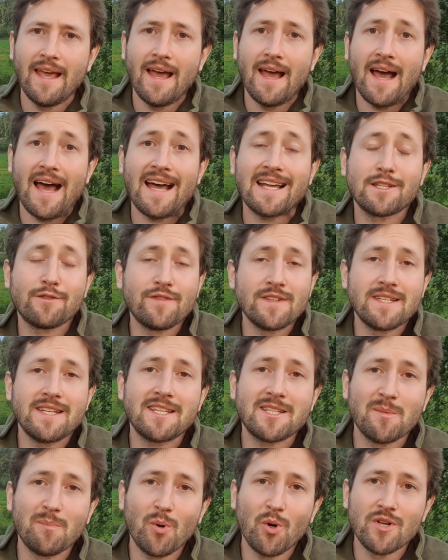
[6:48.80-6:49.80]
As for
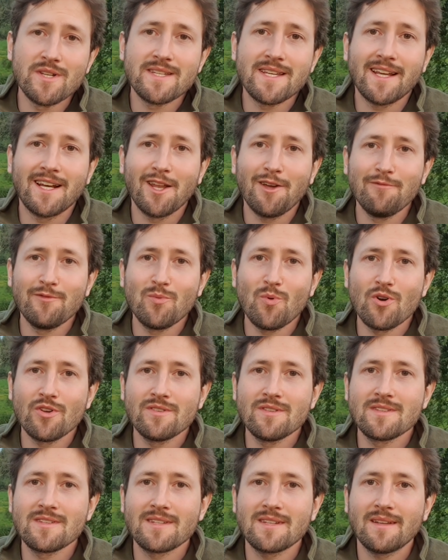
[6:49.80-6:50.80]
disappointing loved
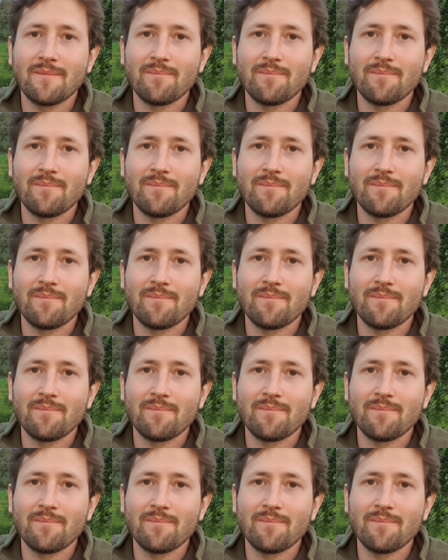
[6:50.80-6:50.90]
ones,